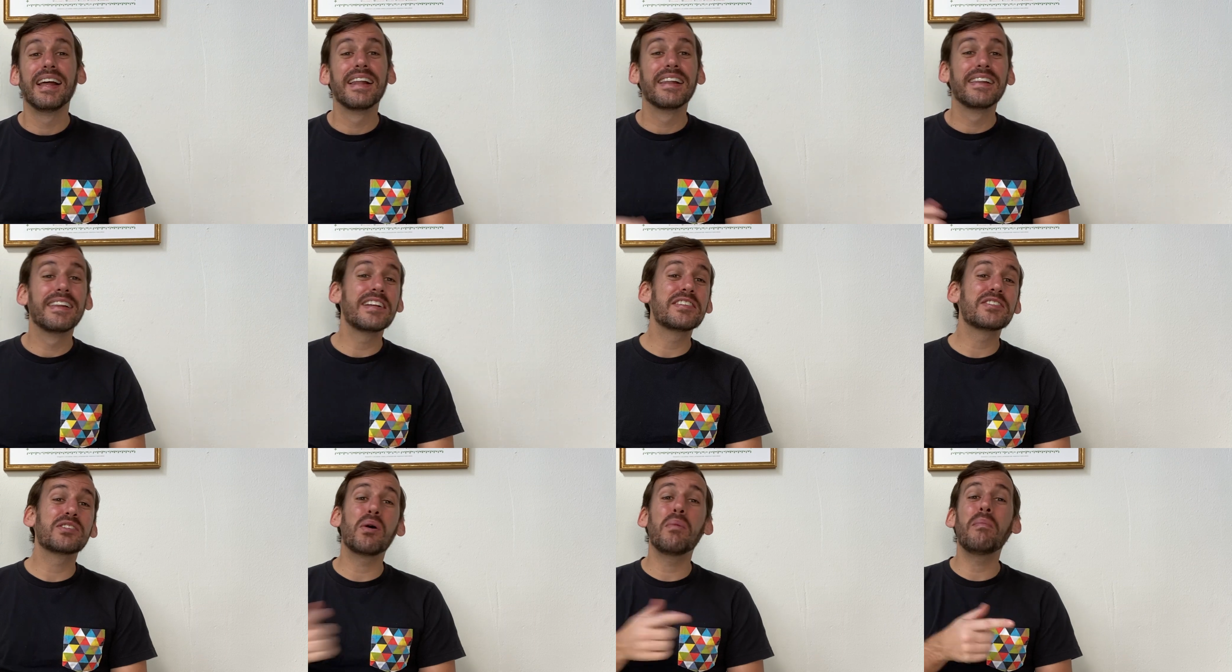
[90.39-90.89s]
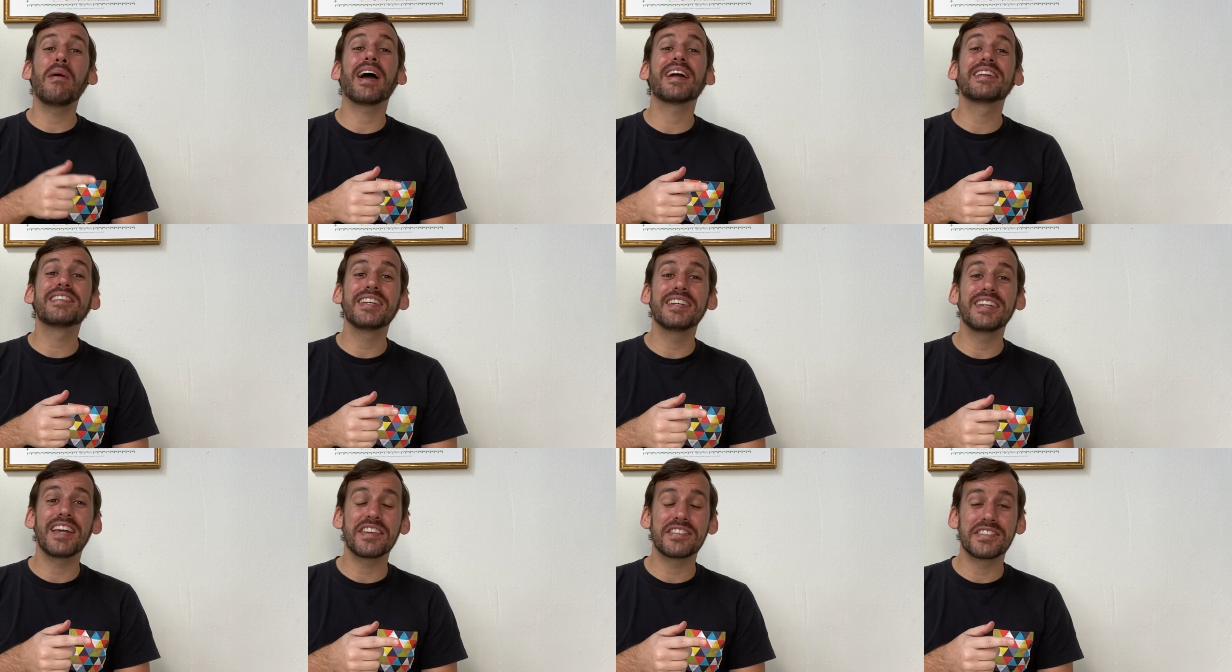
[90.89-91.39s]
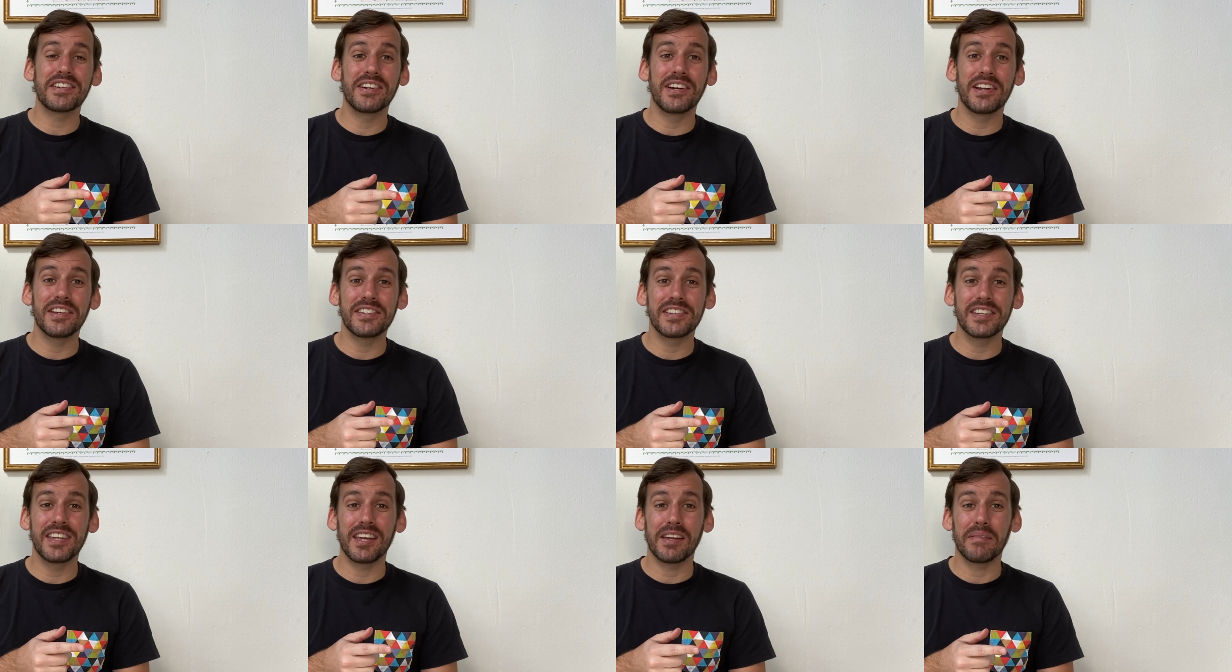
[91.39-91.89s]
Let's go back to
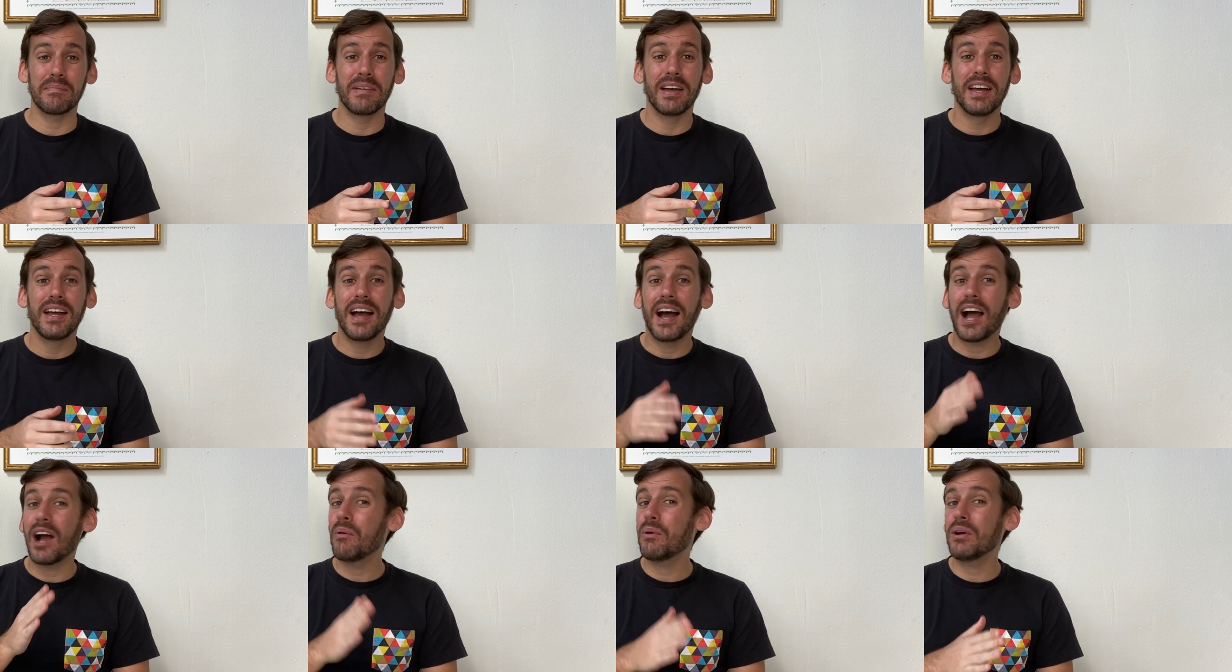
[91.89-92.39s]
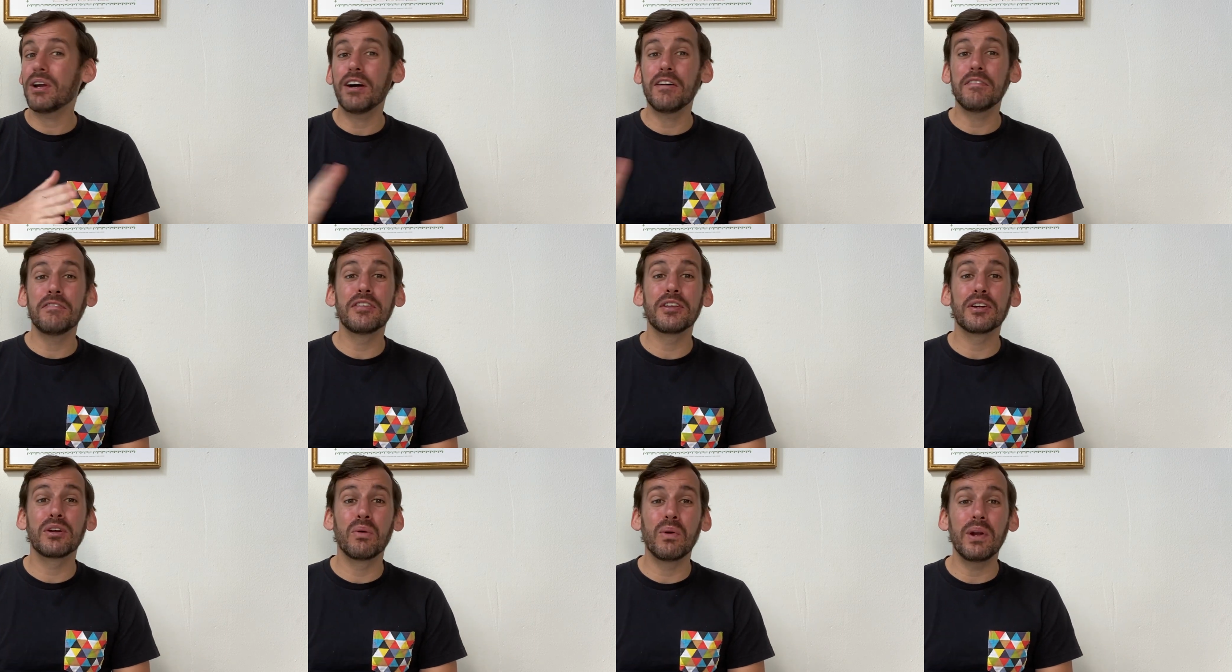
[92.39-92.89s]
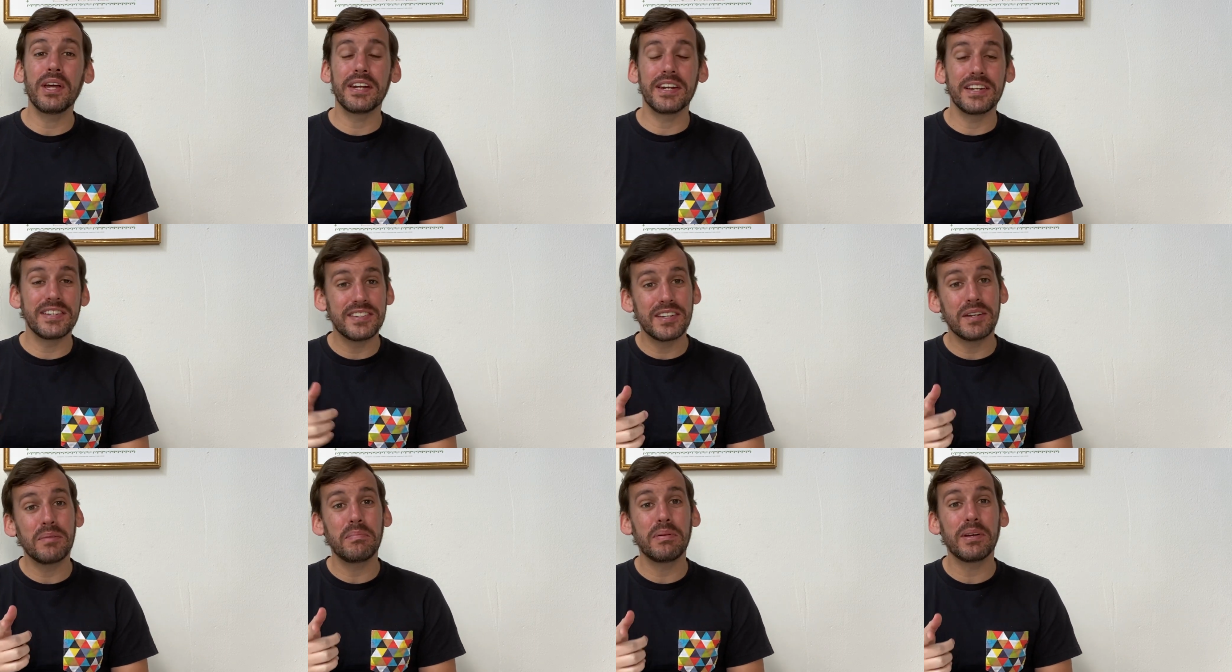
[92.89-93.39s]
yesterday's game. I went off the grid and
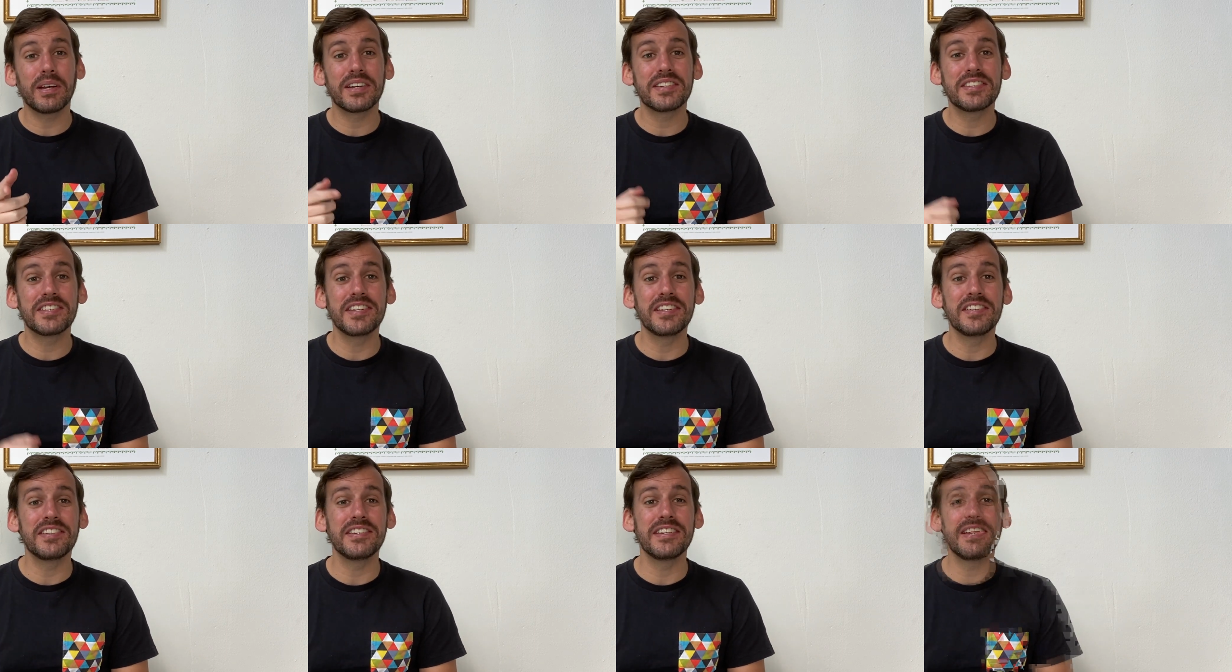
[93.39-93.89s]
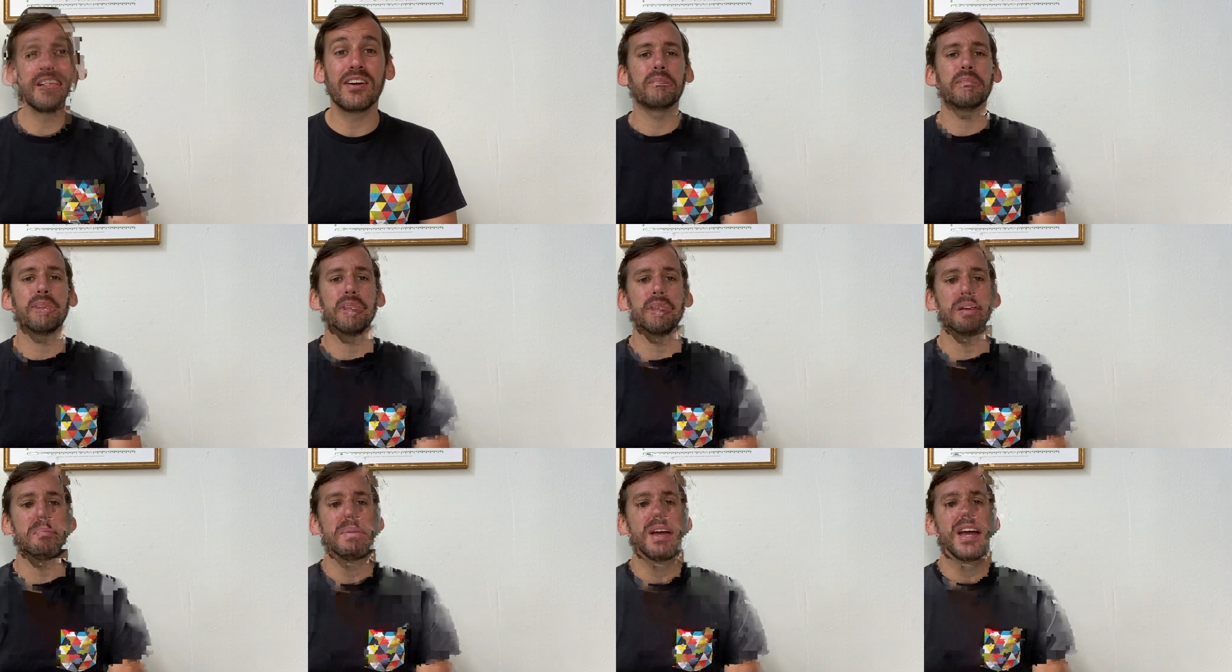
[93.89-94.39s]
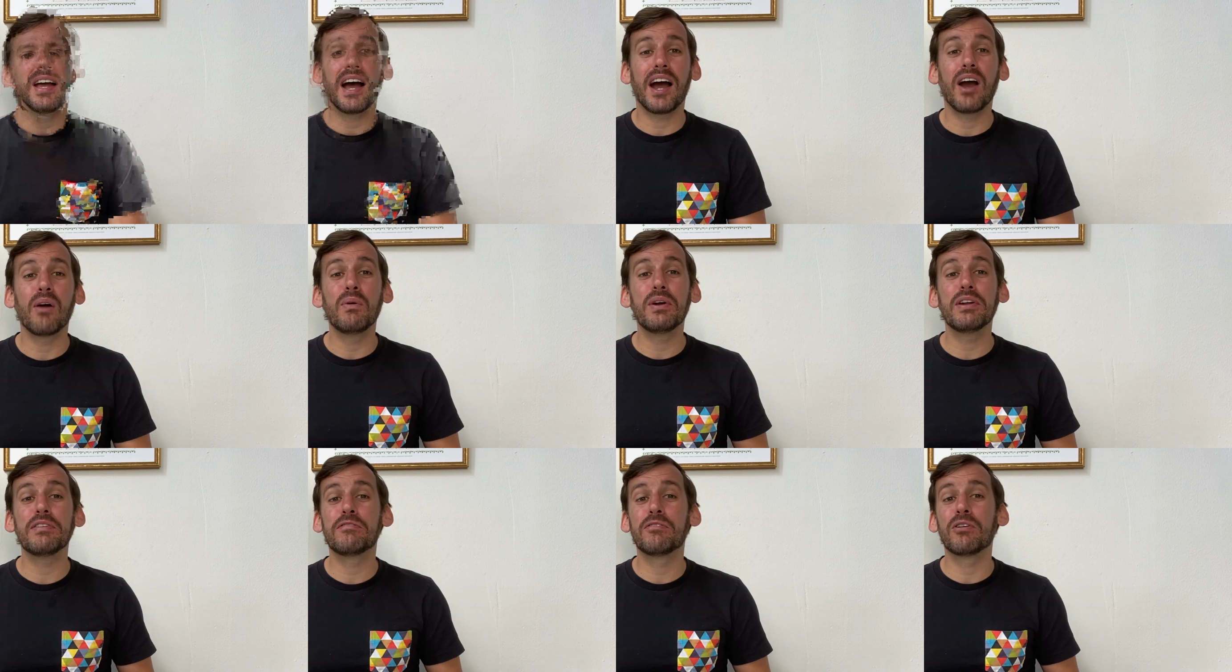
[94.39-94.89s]
didn't pick a CCL game. I
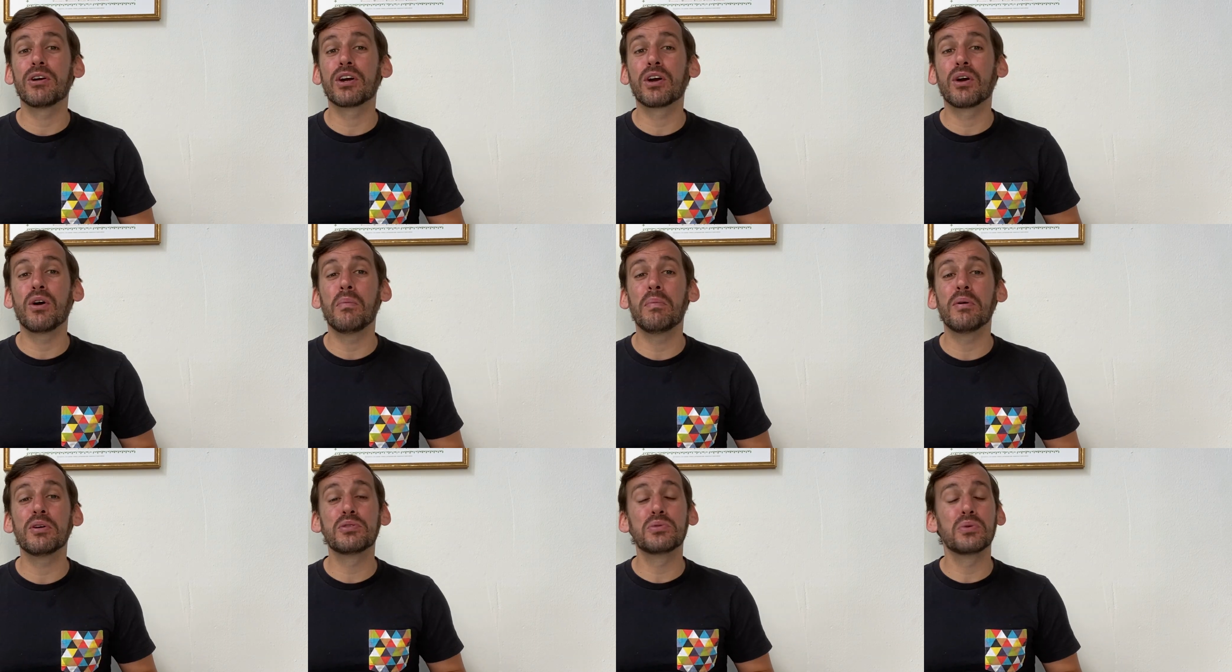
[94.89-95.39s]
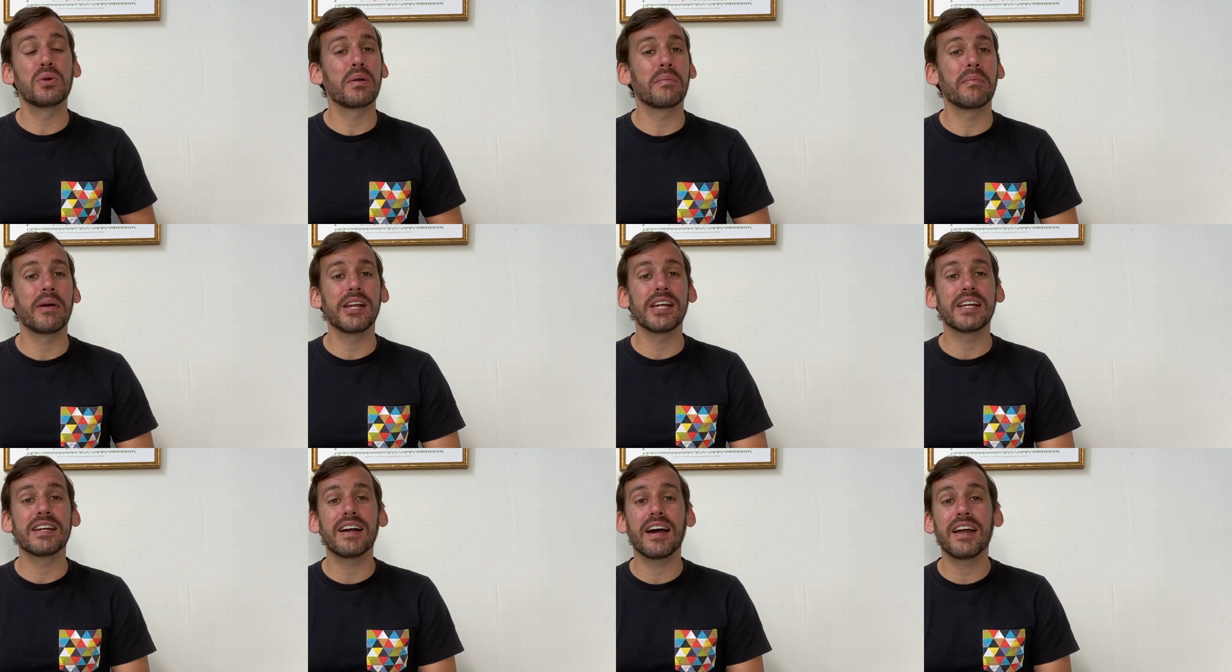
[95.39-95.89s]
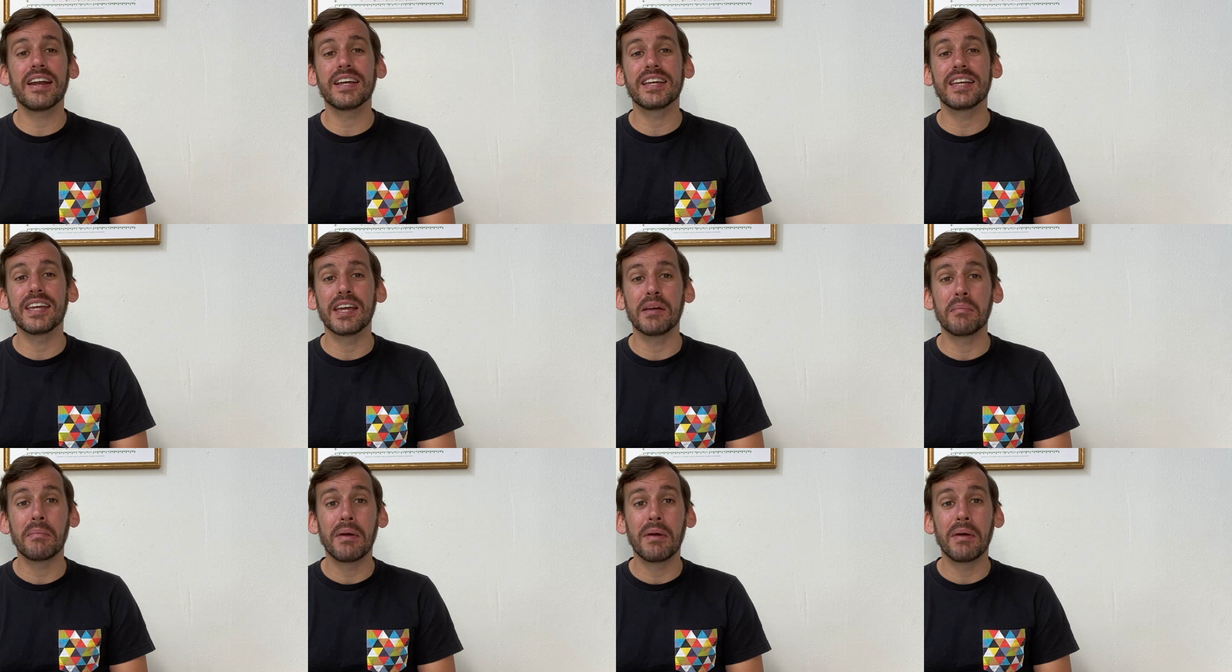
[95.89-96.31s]
went for a Copa Sudamericana game